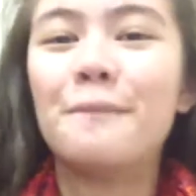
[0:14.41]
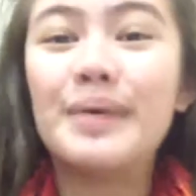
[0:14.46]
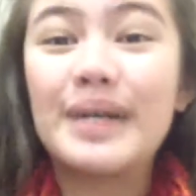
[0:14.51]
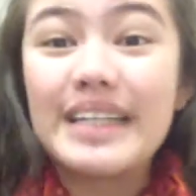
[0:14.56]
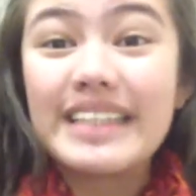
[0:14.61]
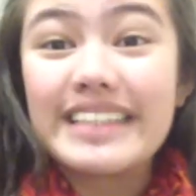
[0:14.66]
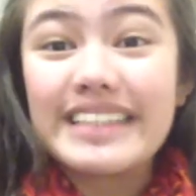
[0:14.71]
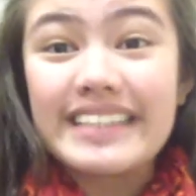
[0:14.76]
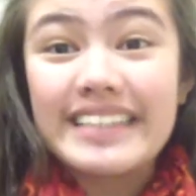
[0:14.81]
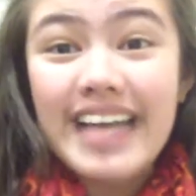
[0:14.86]

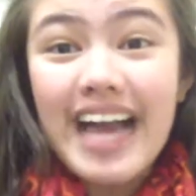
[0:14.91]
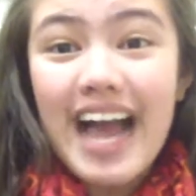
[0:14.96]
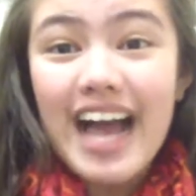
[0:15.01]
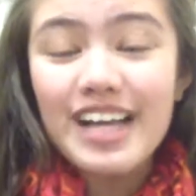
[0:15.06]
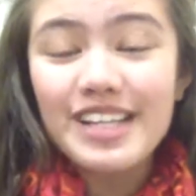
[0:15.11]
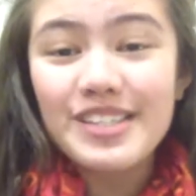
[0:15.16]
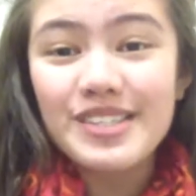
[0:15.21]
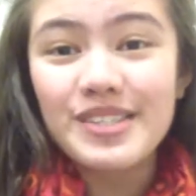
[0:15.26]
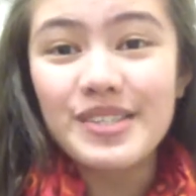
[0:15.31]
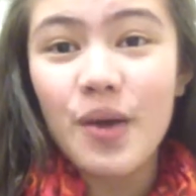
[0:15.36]
But
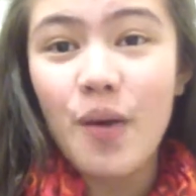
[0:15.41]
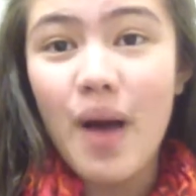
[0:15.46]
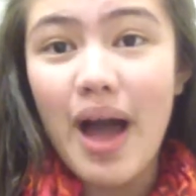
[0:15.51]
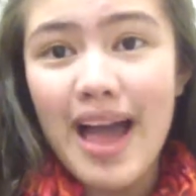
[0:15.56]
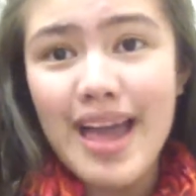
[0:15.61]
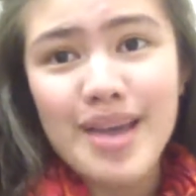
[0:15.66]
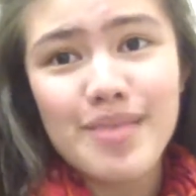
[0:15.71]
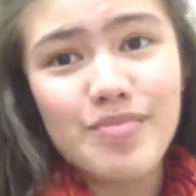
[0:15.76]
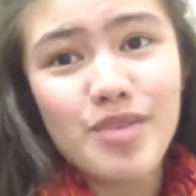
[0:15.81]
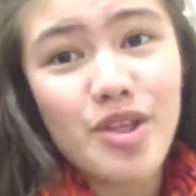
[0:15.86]
yeah, so
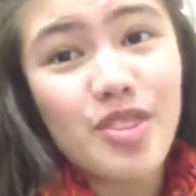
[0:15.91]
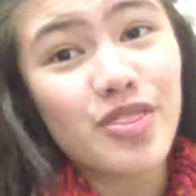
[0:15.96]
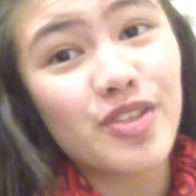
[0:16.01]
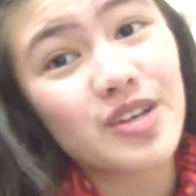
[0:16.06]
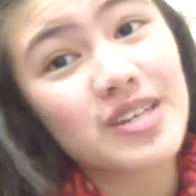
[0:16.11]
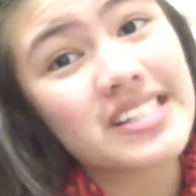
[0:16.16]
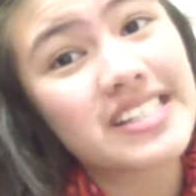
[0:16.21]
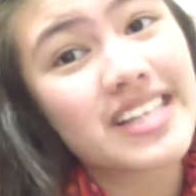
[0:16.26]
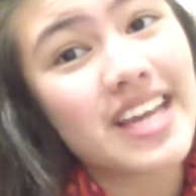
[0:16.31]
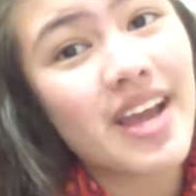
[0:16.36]
I am here
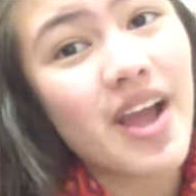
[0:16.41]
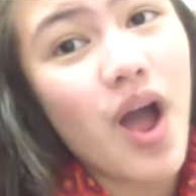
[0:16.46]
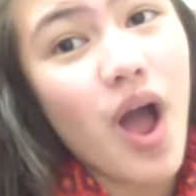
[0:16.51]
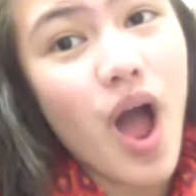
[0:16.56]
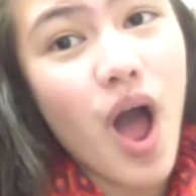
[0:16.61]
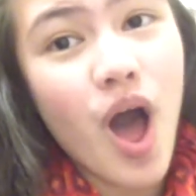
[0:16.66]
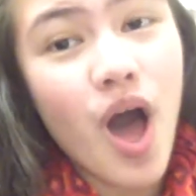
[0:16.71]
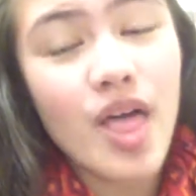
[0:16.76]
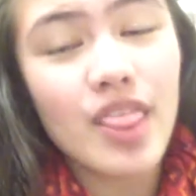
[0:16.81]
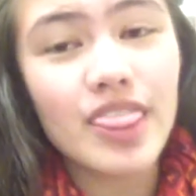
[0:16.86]
Thursday
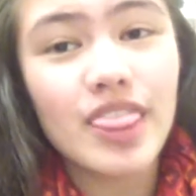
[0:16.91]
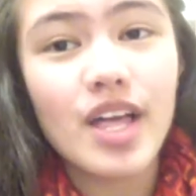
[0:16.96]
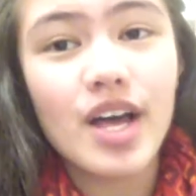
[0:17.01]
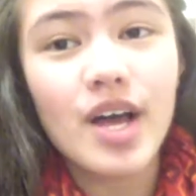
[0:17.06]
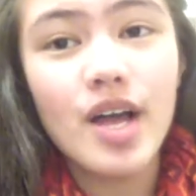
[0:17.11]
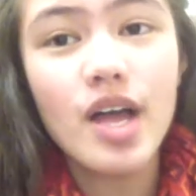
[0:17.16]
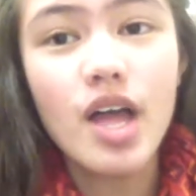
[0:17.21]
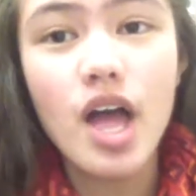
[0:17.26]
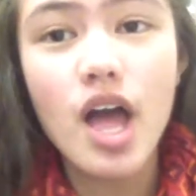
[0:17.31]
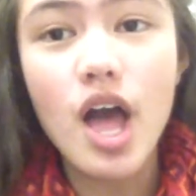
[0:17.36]
on
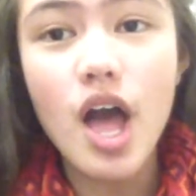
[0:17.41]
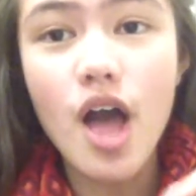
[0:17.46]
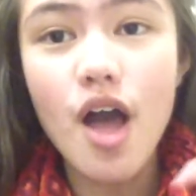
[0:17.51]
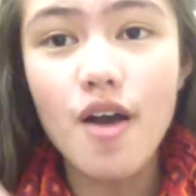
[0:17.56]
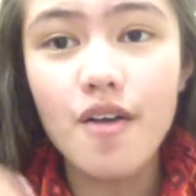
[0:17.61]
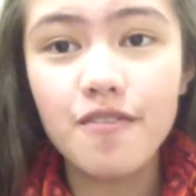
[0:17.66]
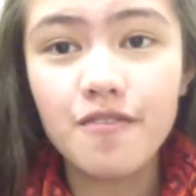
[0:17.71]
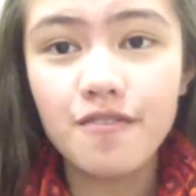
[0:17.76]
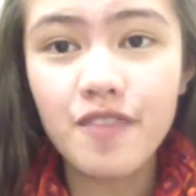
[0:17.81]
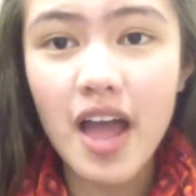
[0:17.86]
the
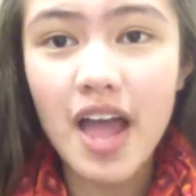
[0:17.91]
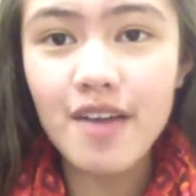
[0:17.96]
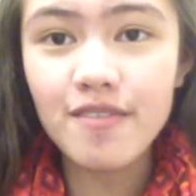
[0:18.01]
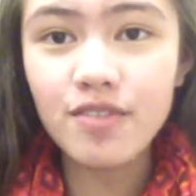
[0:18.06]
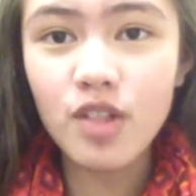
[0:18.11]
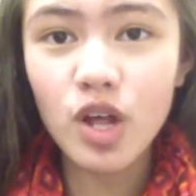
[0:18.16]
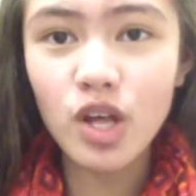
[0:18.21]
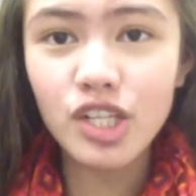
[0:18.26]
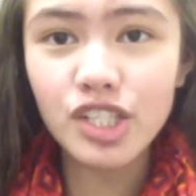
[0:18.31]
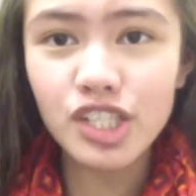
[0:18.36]

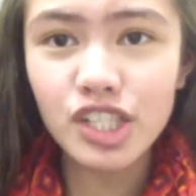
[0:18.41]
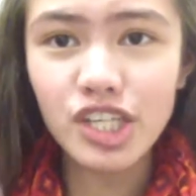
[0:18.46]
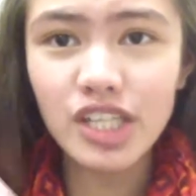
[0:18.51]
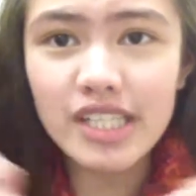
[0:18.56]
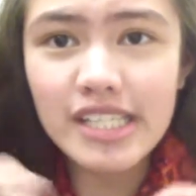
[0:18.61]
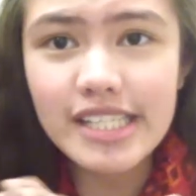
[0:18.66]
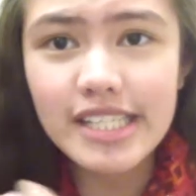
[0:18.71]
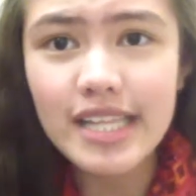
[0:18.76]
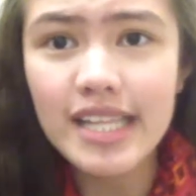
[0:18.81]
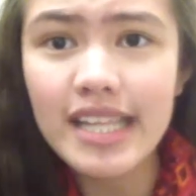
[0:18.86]
Five Flawless
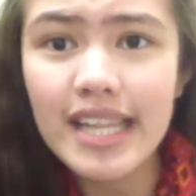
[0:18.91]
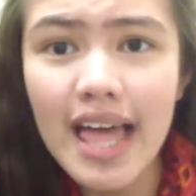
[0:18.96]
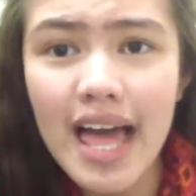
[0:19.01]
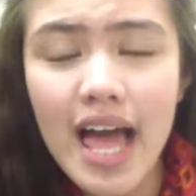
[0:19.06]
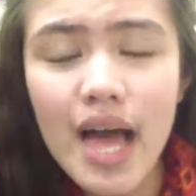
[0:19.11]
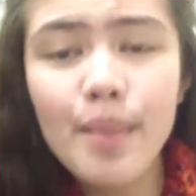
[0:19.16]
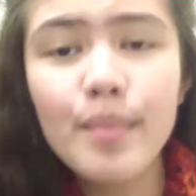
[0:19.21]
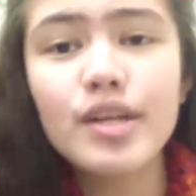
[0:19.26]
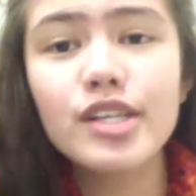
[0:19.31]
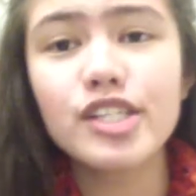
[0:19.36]
Girlies
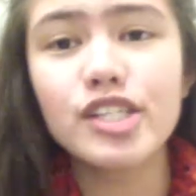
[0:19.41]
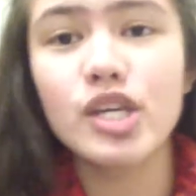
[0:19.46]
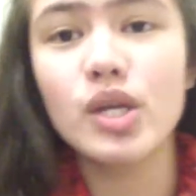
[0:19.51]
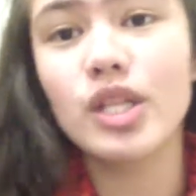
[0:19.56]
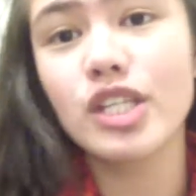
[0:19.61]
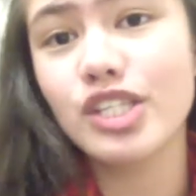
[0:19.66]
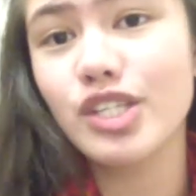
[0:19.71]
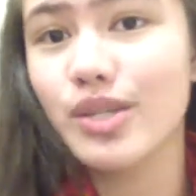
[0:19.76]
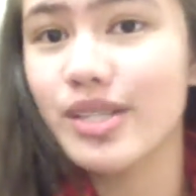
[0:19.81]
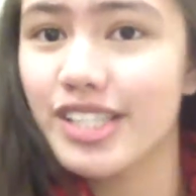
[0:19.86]
collab.
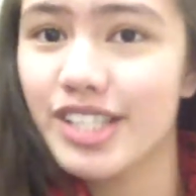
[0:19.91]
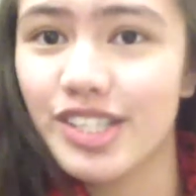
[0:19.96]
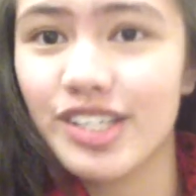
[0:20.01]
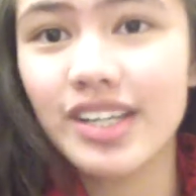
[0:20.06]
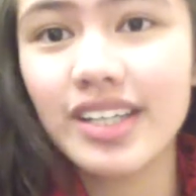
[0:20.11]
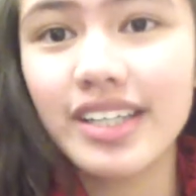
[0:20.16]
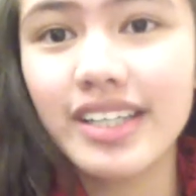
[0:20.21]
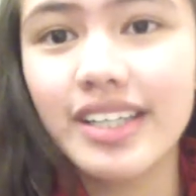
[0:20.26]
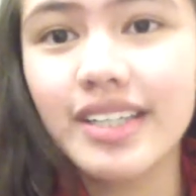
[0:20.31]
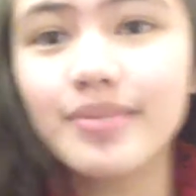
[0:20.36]
So let's go get
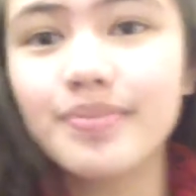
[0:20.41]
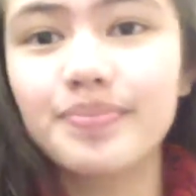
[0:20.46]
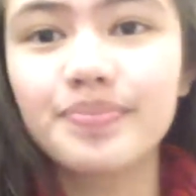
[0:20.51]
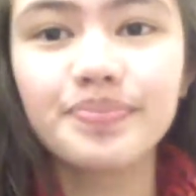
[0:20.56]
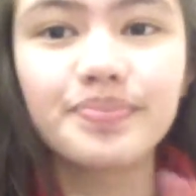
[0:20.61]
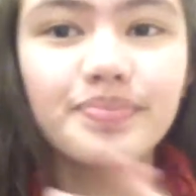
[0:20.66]
started.